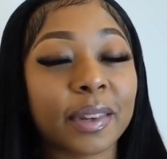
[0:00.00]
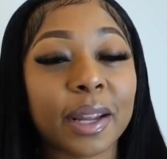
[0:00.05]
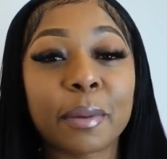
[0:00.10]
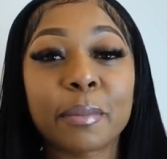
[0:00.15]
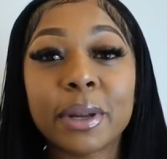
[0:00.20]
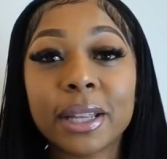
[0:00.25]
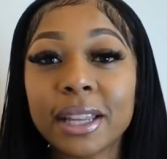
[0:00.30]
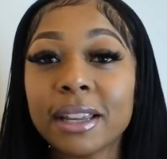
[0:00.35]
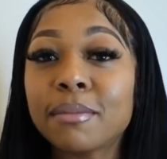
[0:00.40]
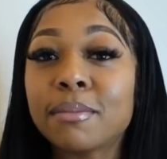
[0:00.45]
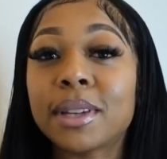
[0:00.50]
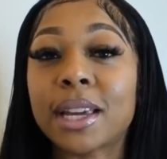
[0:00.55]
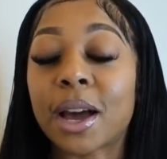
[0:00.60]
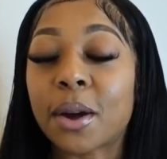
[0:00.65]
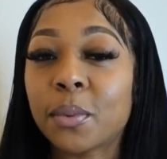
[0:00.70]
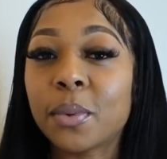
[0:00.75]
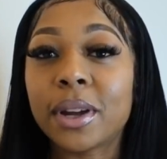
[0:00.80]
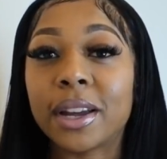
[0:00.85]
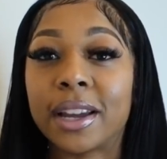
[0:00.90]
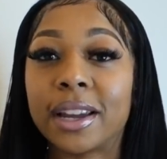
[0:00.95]
Believe me, I
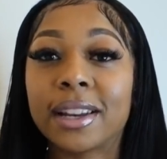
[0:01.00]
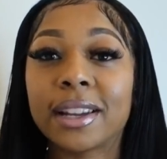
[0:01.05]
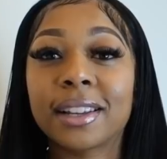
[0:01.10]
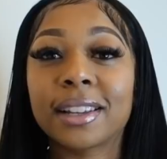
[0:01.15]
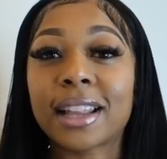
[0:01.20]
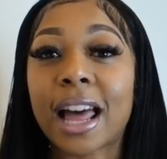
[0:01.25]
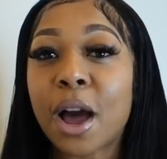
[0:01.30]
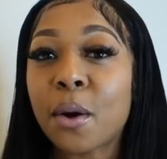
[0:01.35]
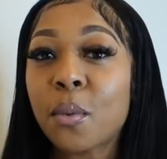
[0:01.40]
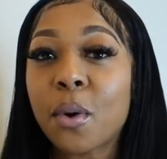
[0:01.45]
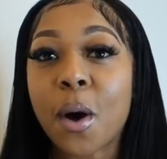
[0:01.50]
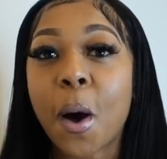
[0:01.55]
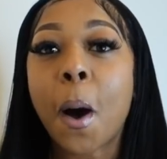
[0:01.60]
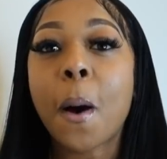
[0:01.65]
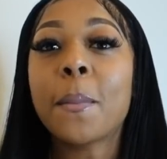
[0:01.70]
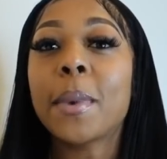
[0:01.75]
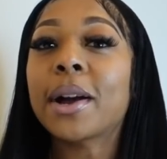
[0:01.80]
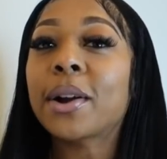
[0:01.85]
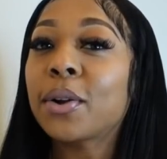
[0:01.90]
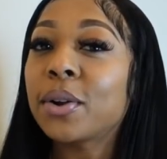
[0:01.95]
would. I want all
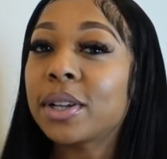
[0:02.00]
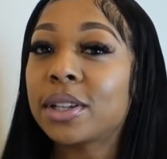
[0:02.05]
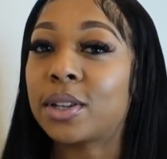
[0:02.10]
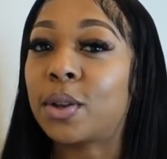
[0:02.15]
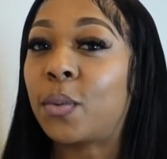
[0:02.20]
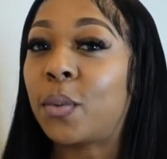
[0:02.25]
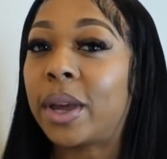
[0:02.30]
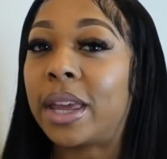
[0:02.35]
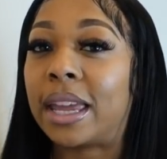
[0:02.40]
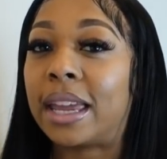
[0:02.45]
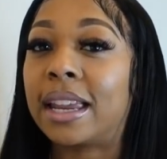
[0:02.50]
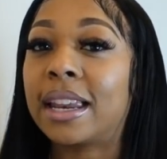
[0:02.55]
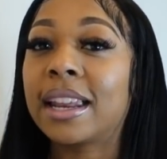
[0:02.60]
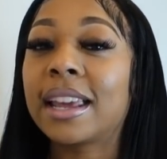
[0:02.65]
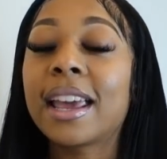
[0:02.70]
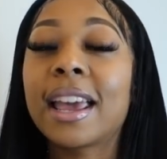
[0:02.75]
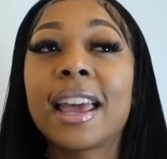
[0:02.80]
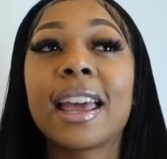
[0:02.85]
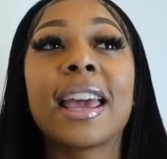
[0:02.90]
my girls to win.